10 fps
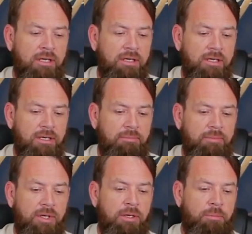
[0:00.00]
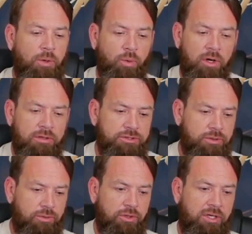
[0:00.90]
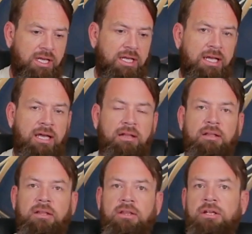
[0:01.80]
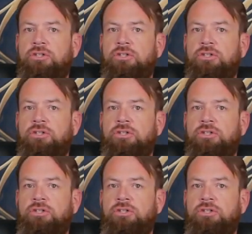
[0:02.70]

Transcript: But we're also looking at their